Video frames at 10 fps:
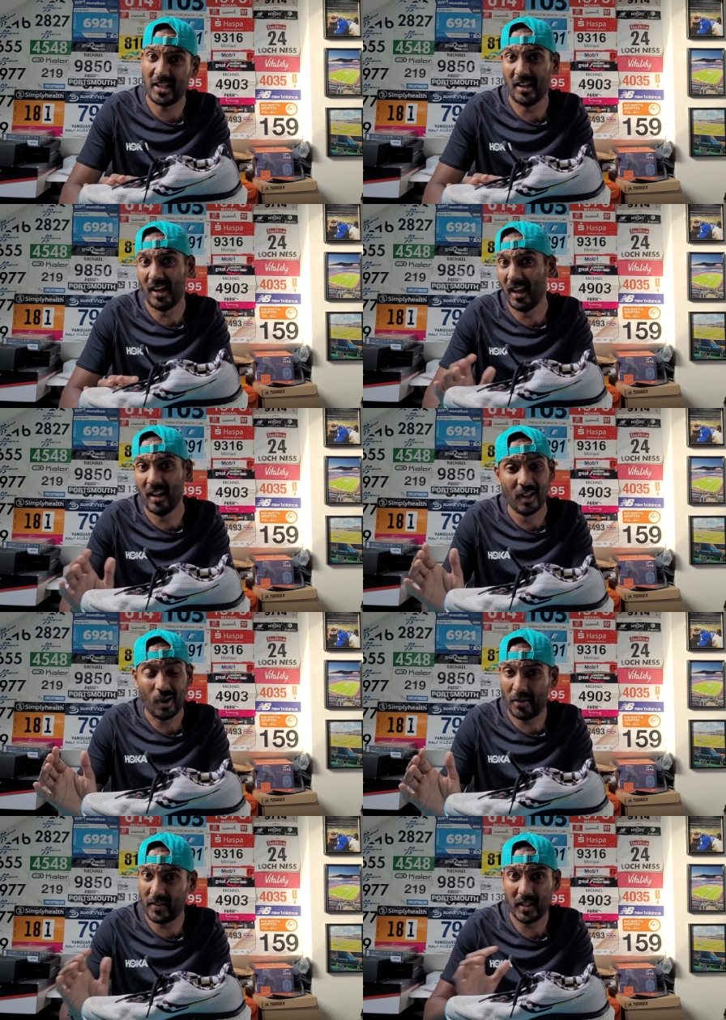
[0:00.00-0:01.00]
going to,
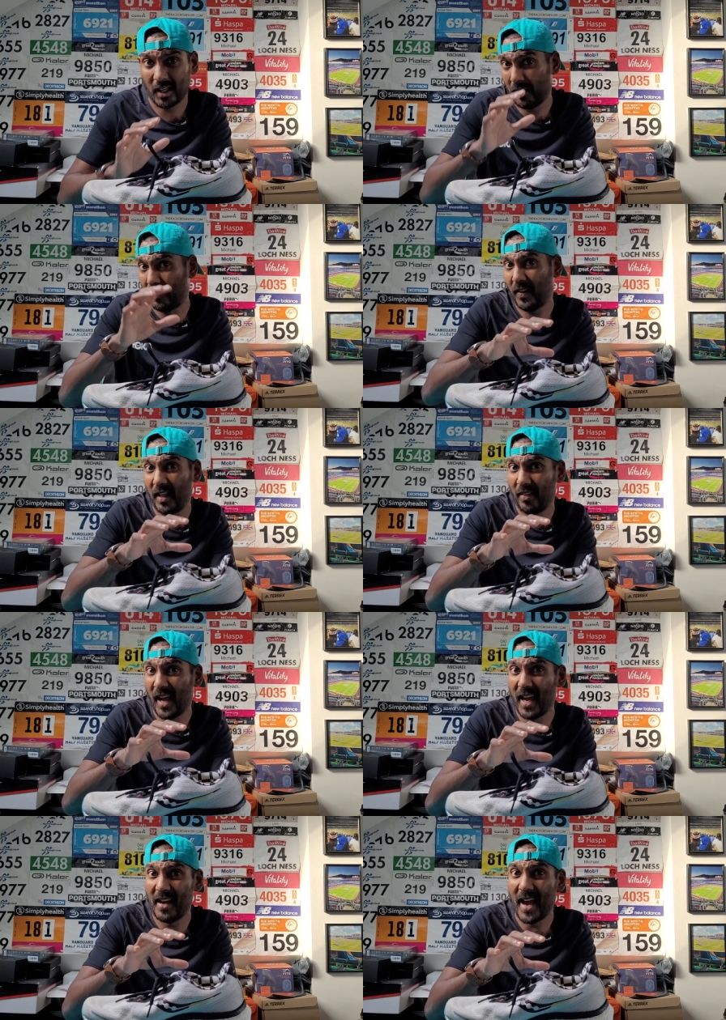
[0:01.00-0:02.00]
I think, kind of fit
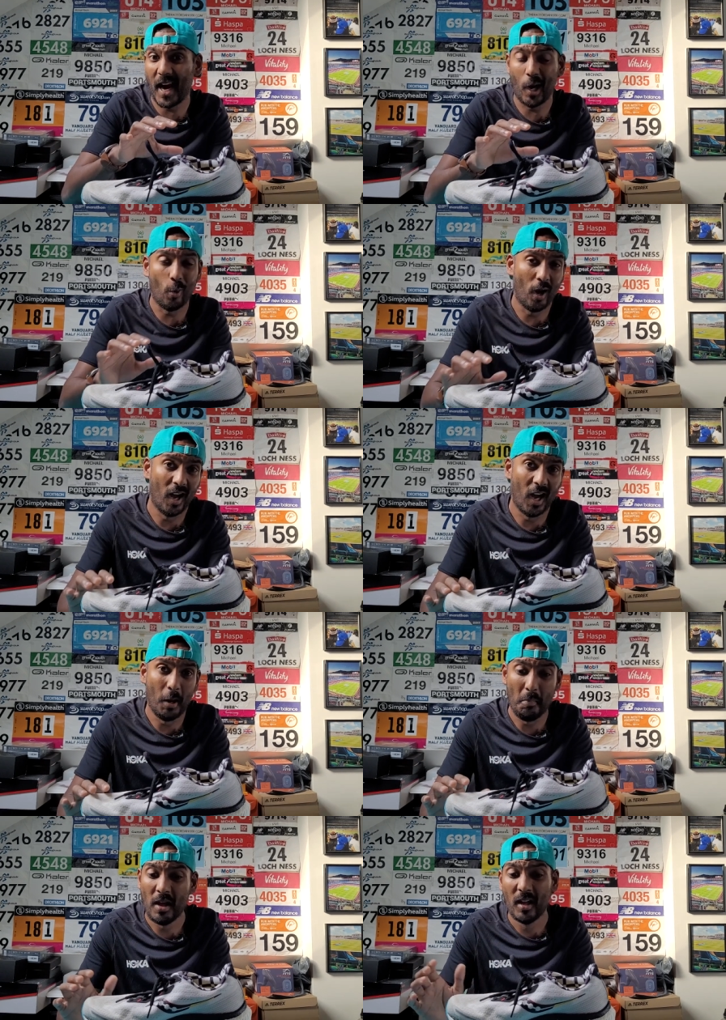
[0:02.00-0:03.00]
there now.
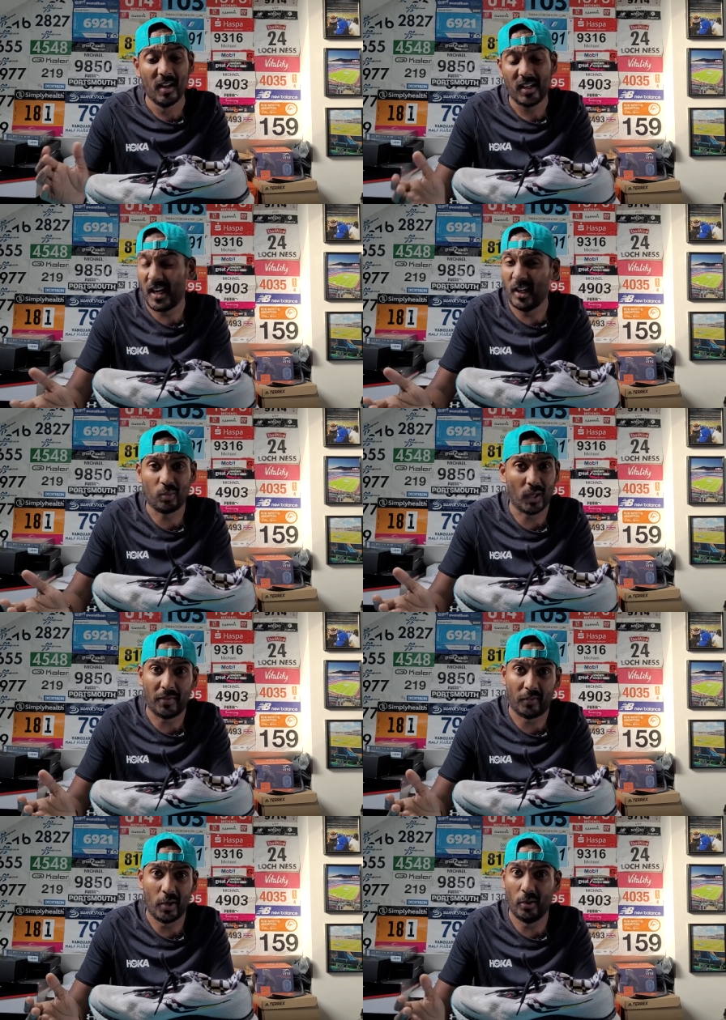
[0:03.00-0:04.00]
Um, you know, it's one
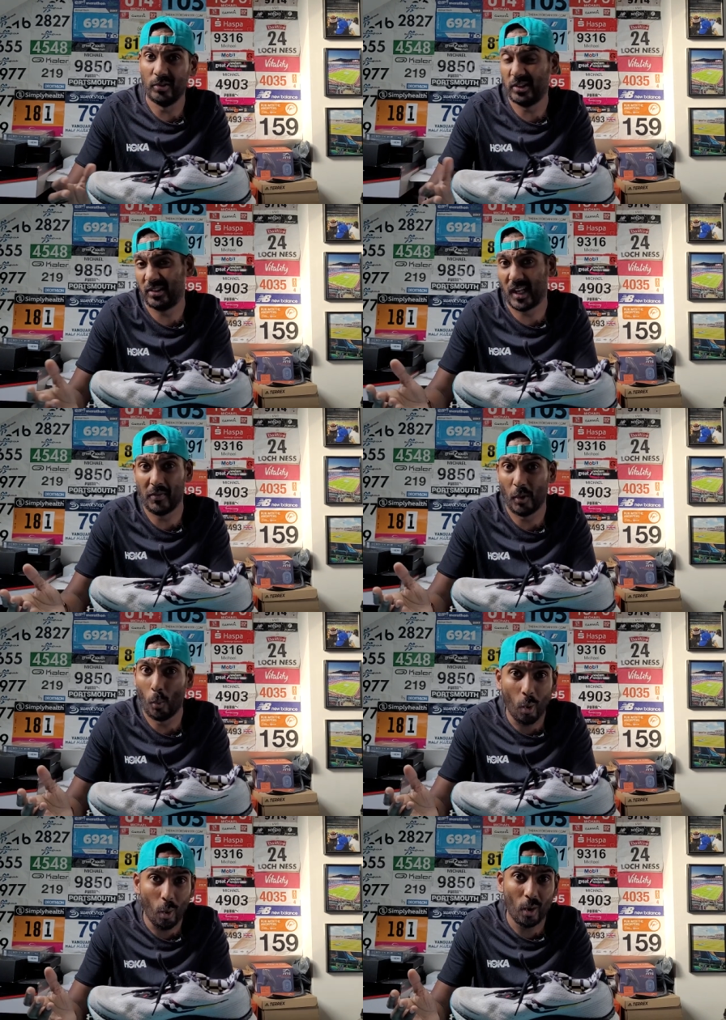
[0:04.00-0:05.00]
I've thrown on just to go for a
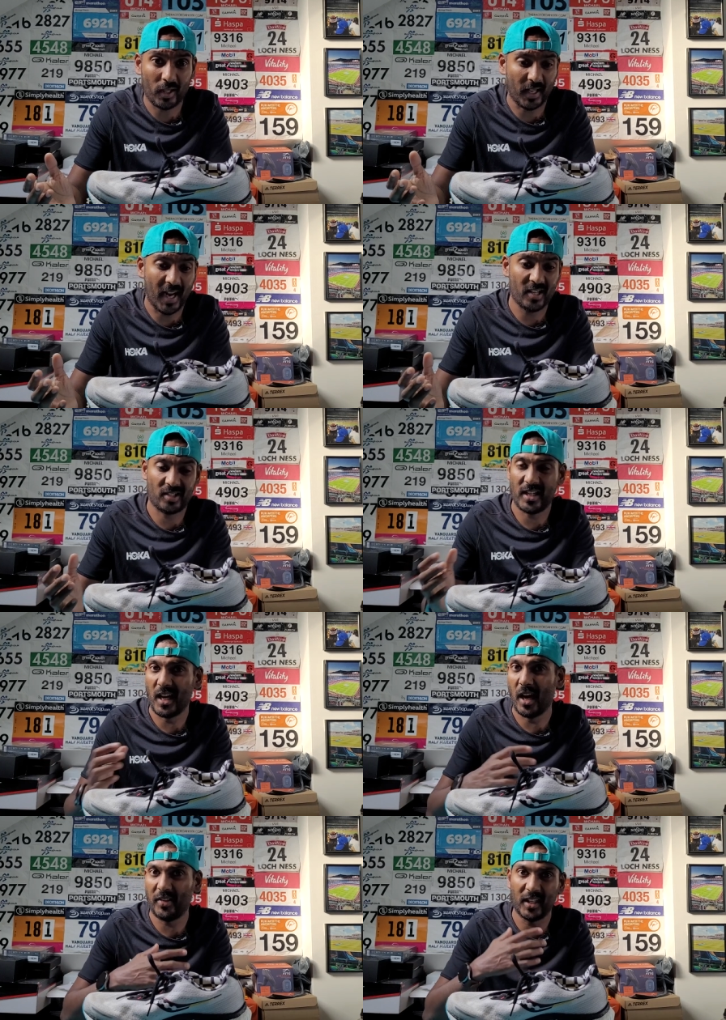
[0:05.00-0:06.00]
walk, and actually, you
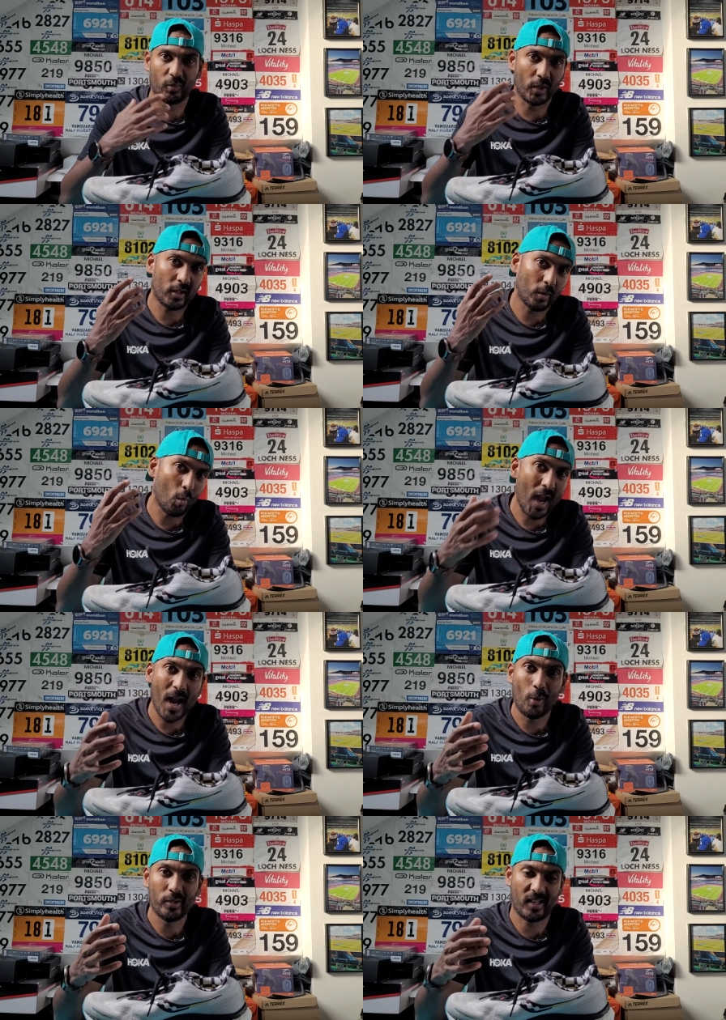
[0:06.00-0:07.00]
know, I think it's one you can
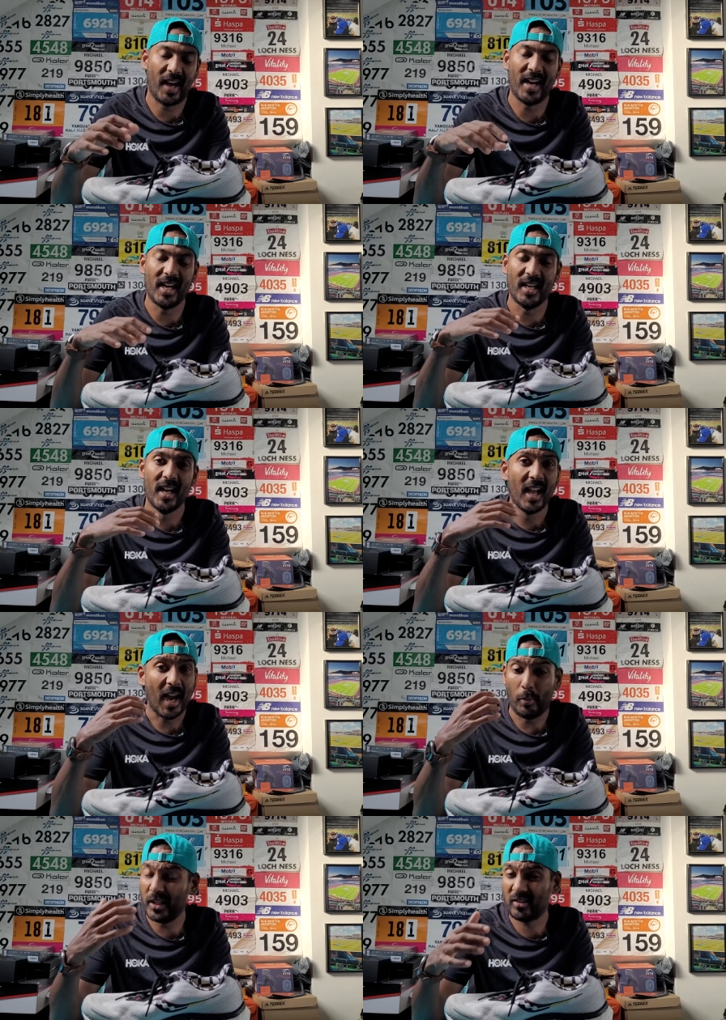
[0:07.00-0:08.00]
wear all day.
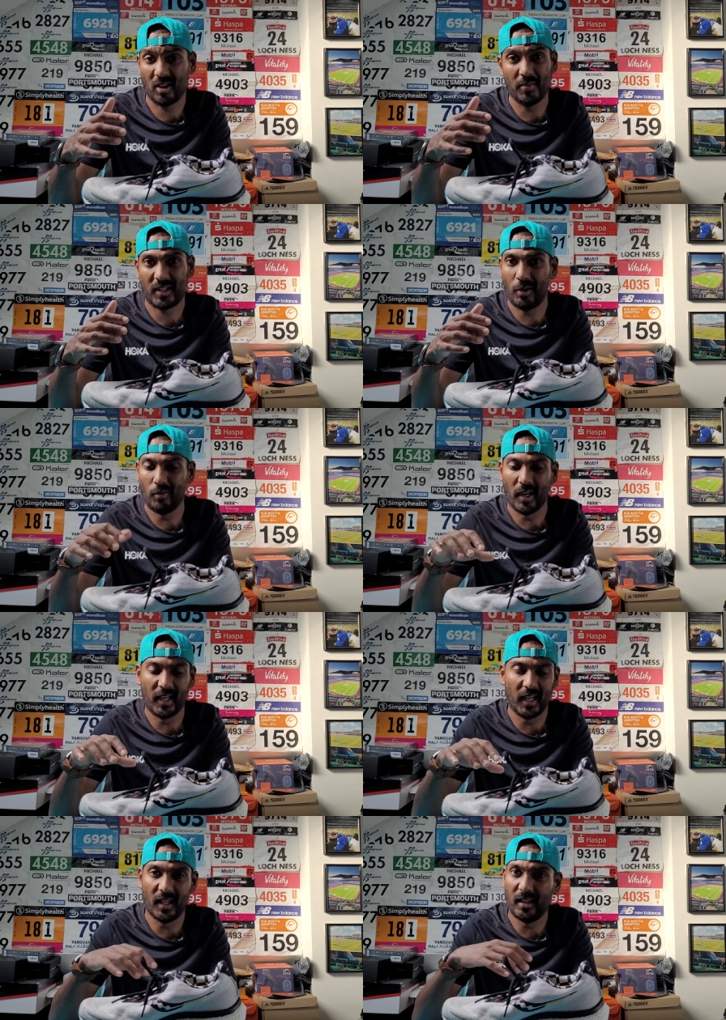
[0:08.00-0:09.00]
And when it's time to go
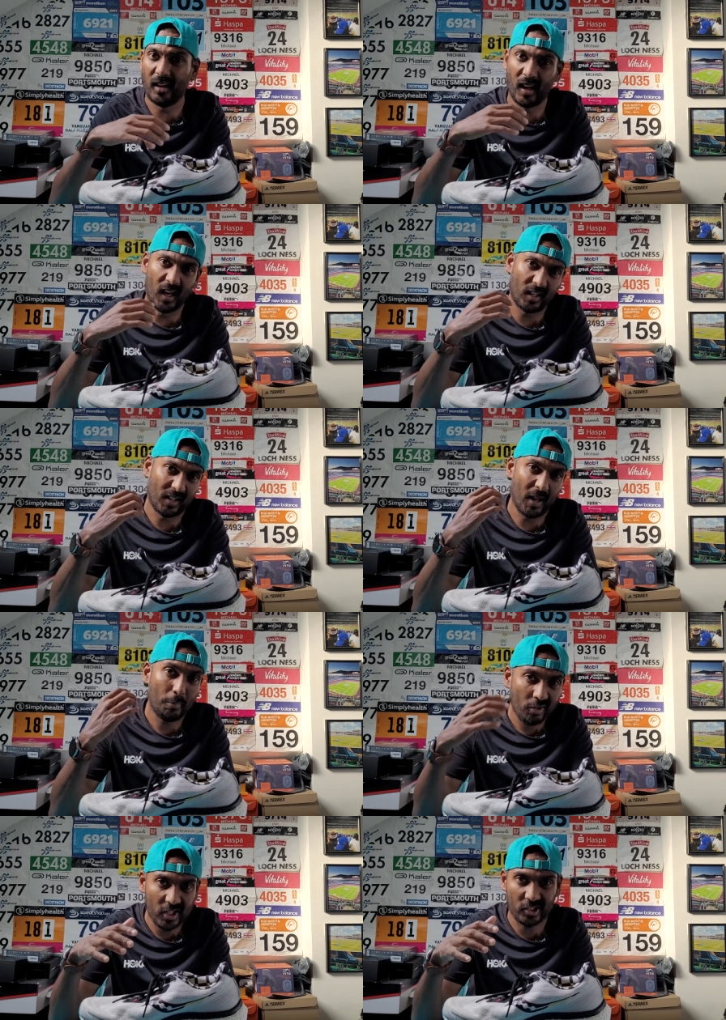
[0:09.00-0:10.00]
running, uh, kind of
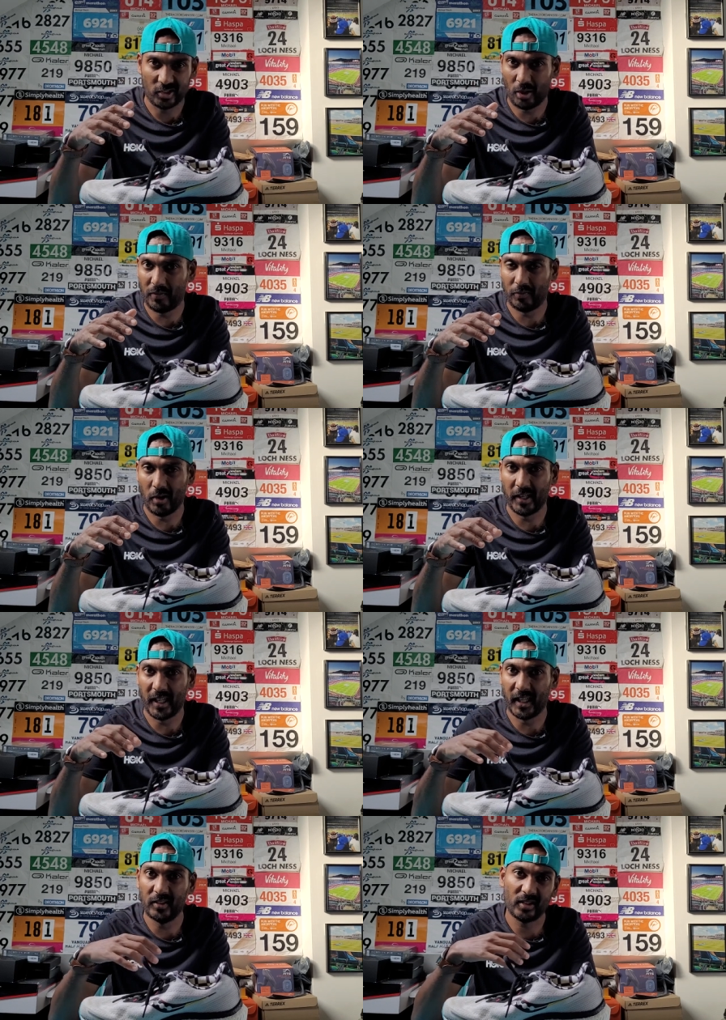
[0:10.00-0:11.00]
like pressure's off
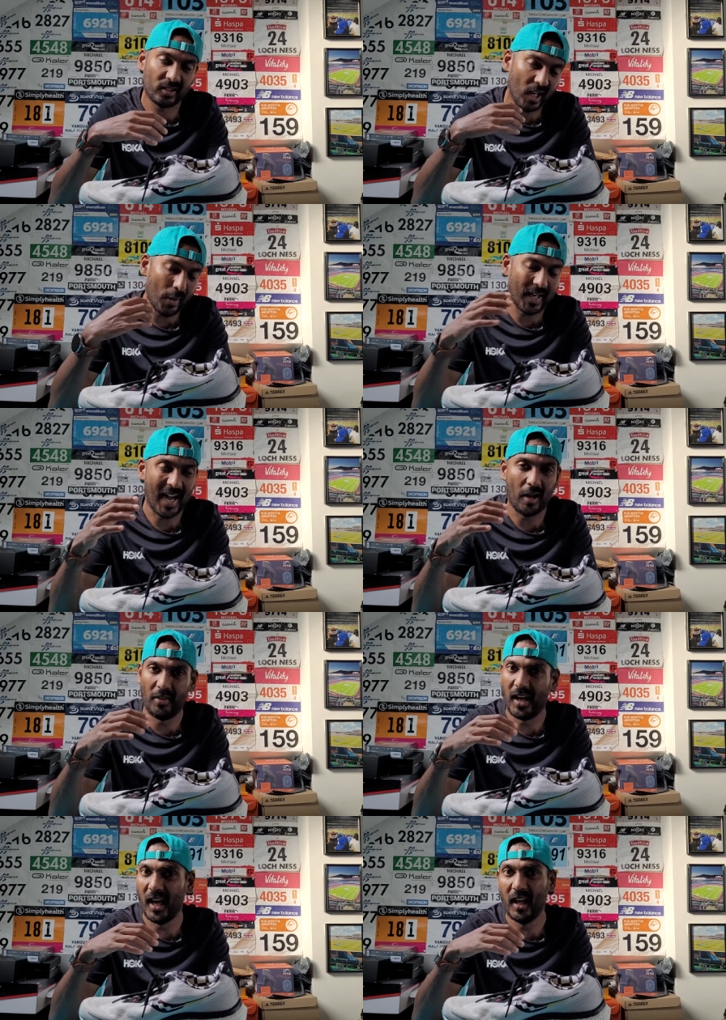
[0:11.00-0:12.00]
running, just going out
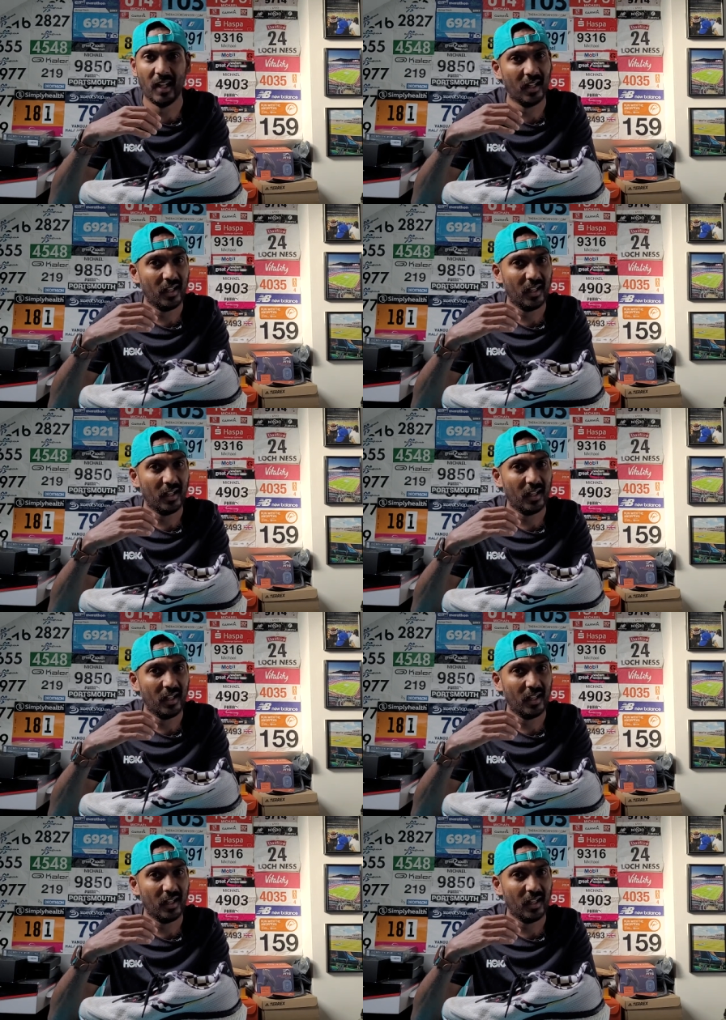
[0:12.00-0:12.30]
there,